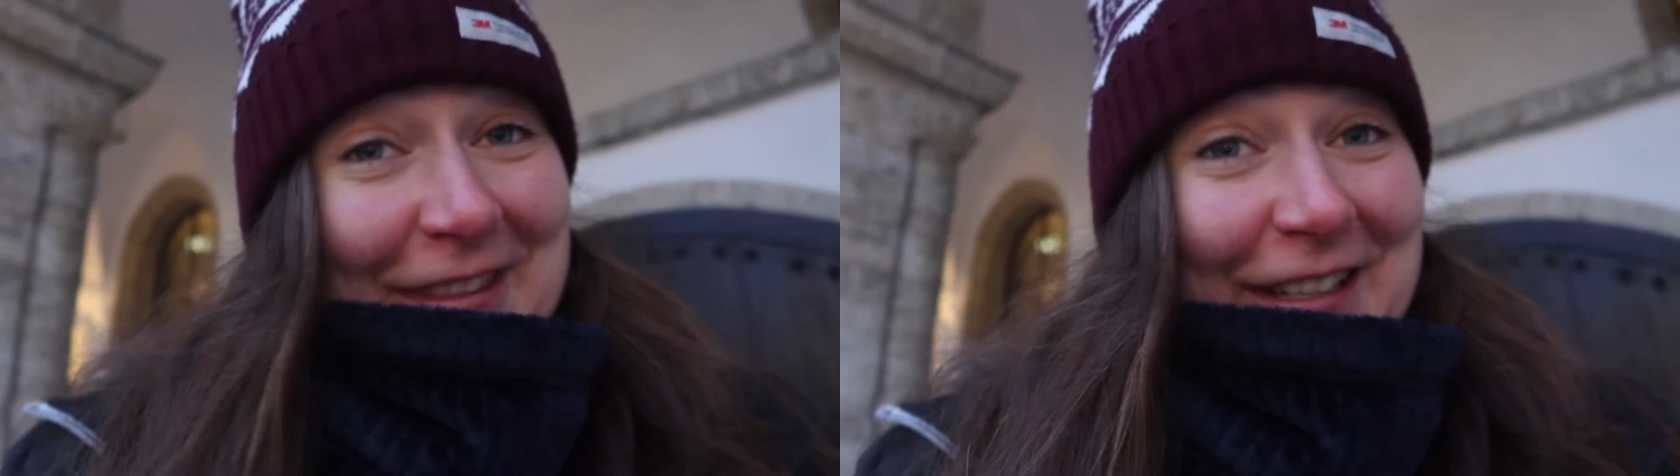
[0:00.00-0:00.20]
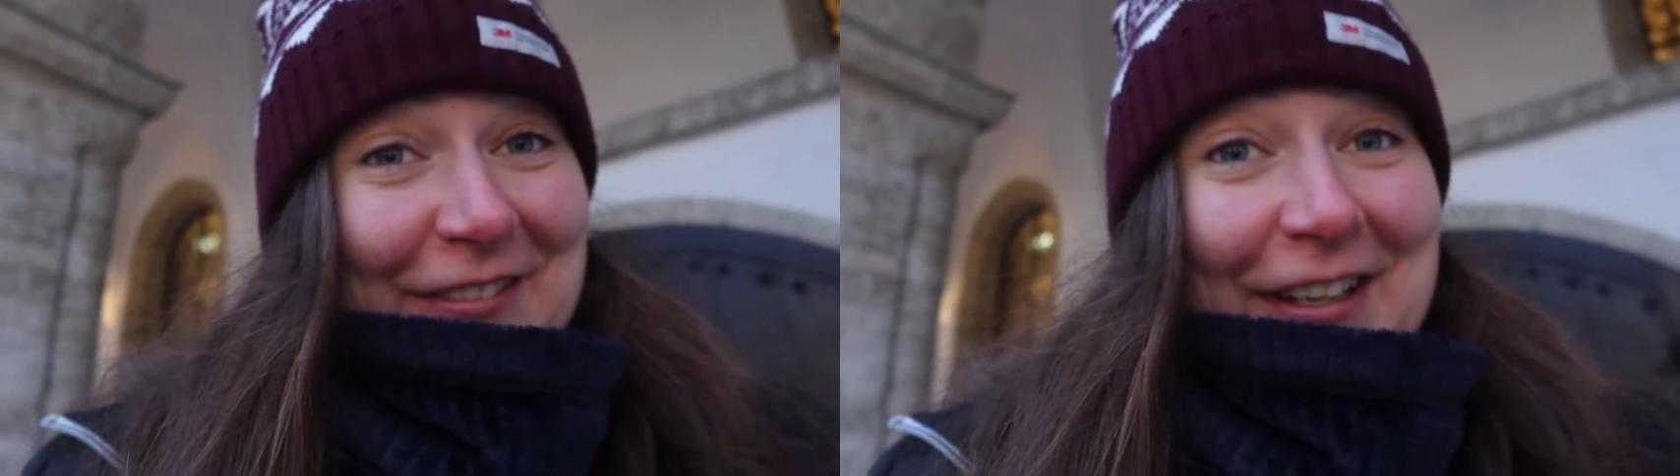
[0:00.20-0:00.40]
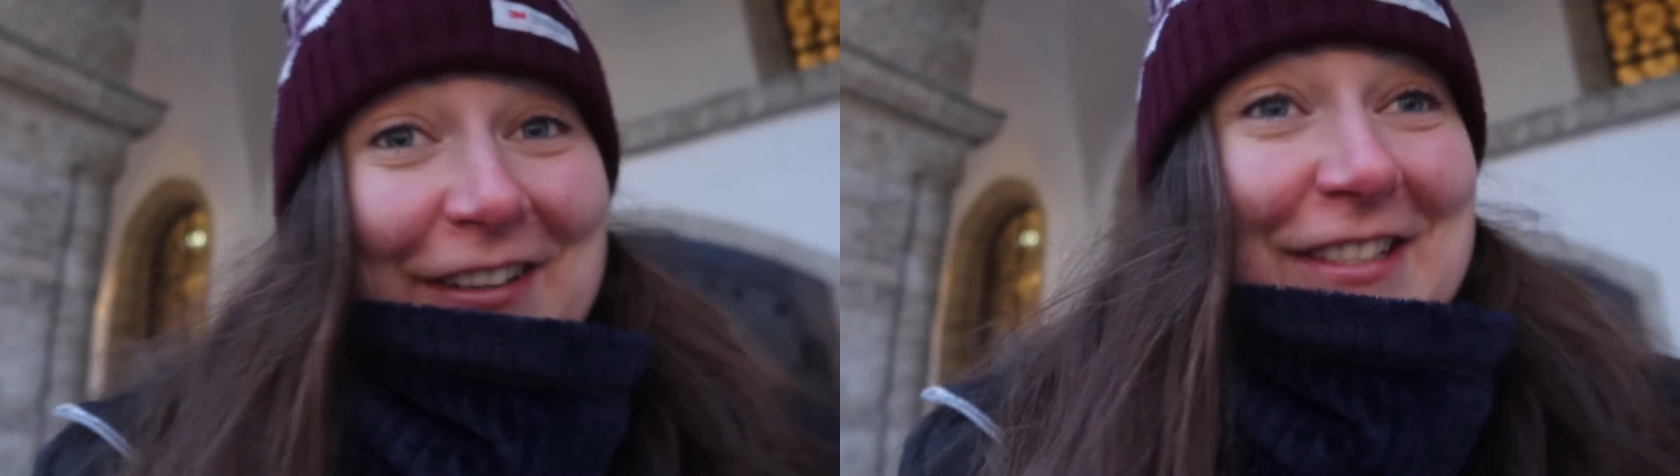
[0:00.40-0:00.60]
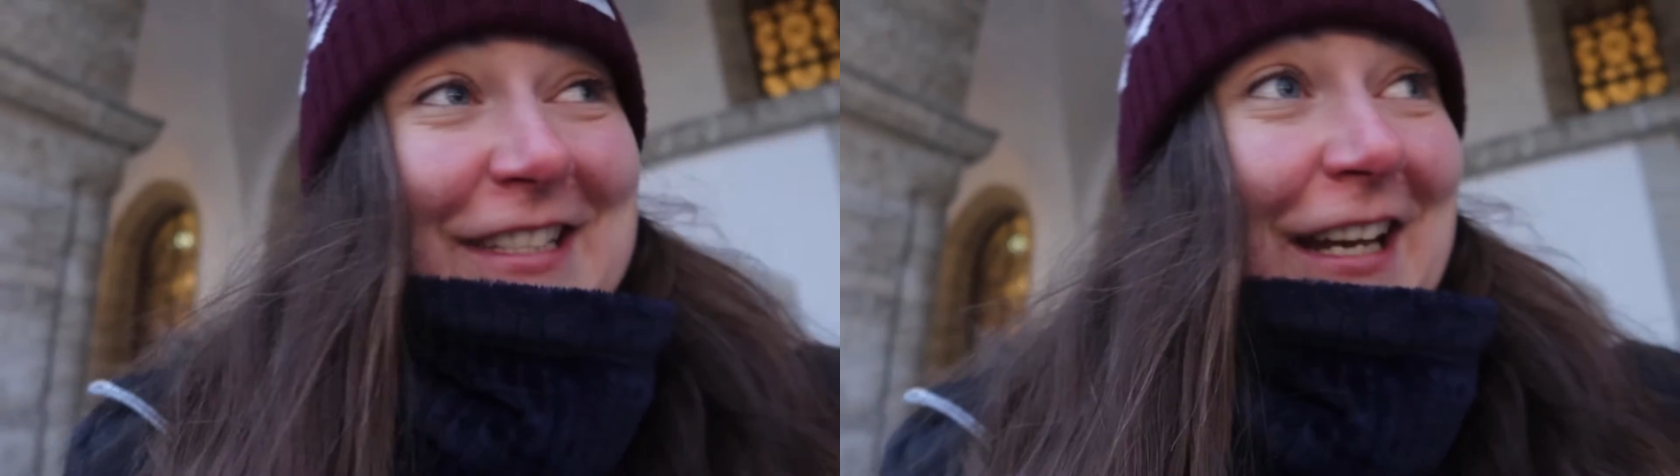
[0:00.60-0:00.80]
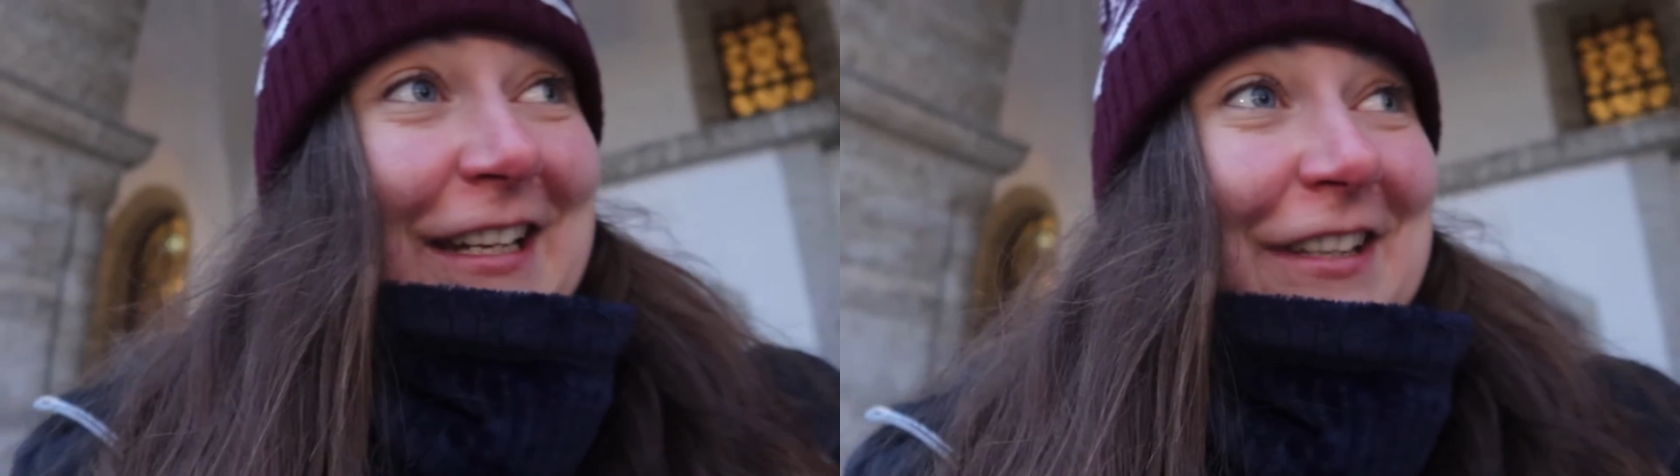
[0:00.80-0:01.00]
thing about coming to
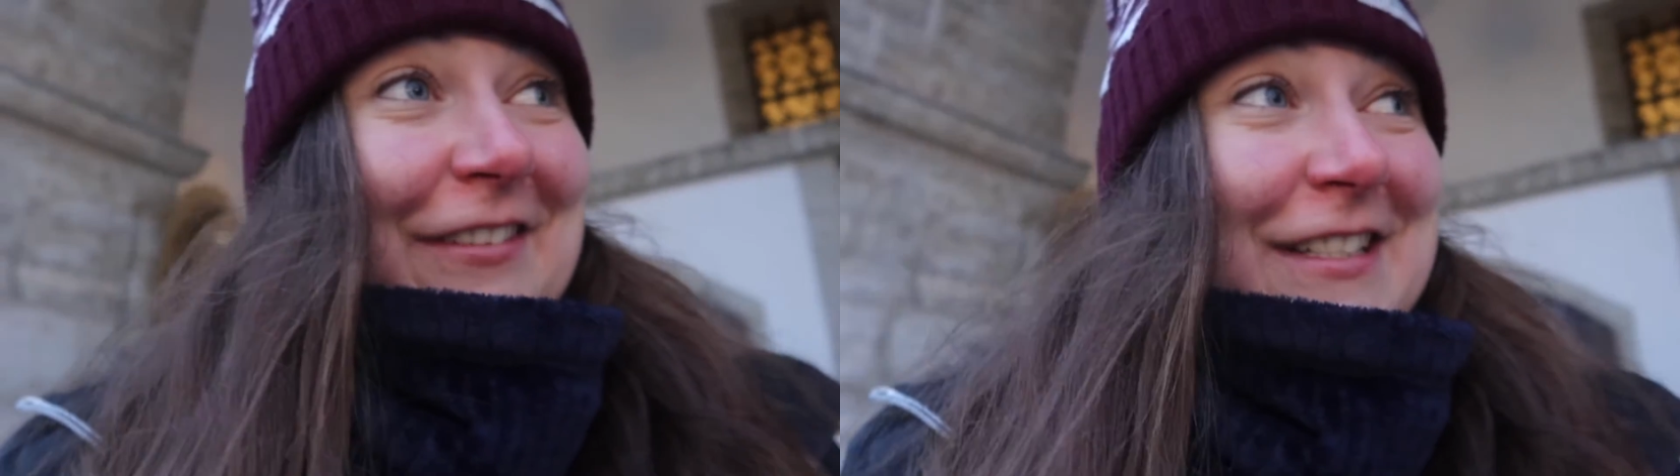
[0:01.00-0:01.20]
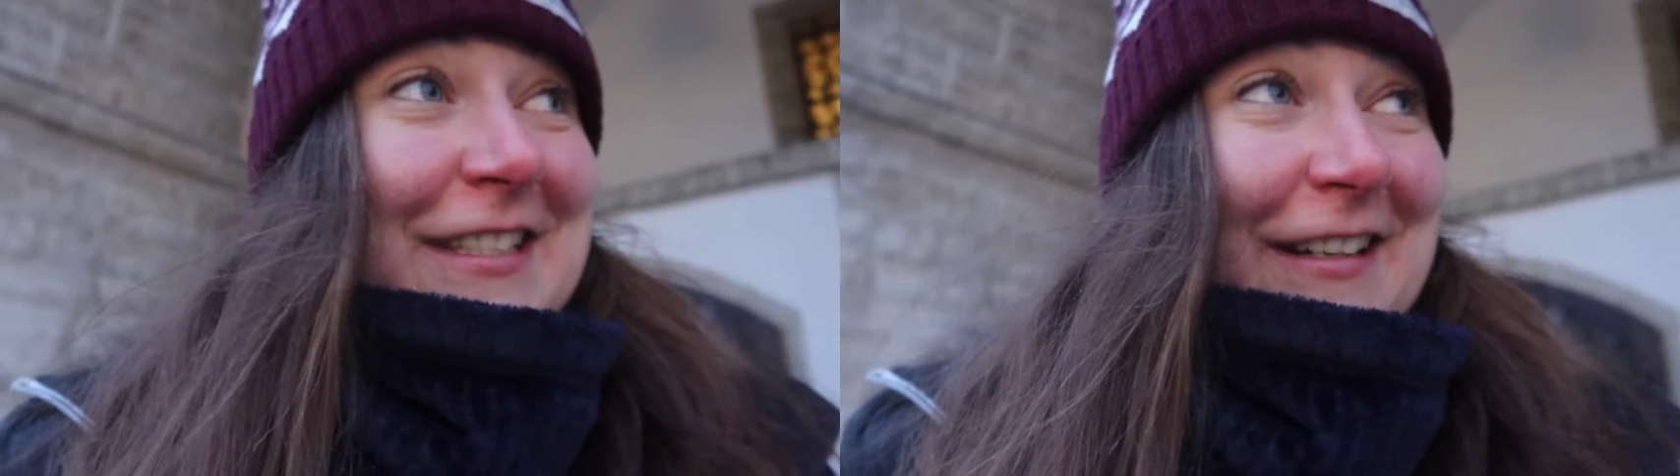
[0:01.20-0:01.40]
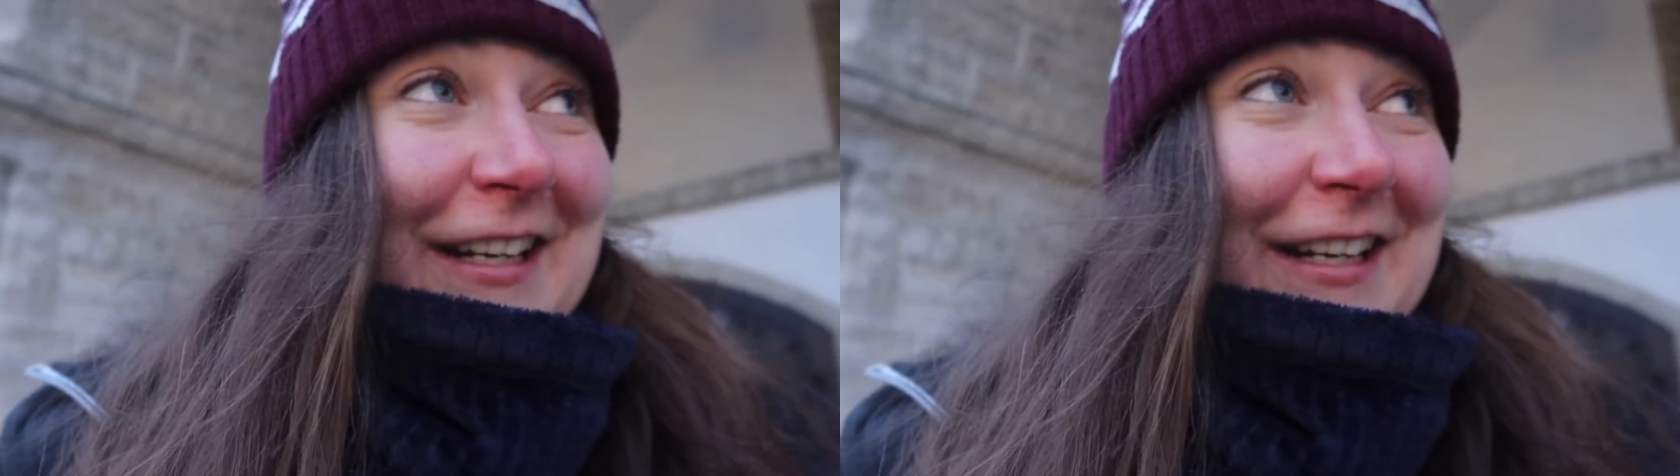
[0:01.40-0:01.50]
Tallinn in the winter,